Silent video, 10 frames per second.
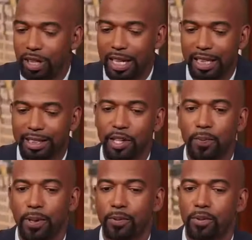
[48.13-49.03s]
like I
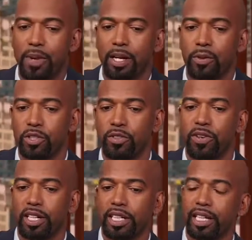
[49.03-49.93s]
tell people, Michael was
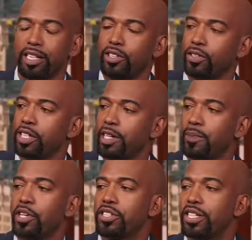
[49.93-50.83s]
fun. He had a
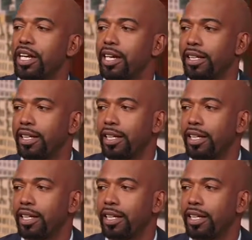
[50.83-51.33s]
unique personality.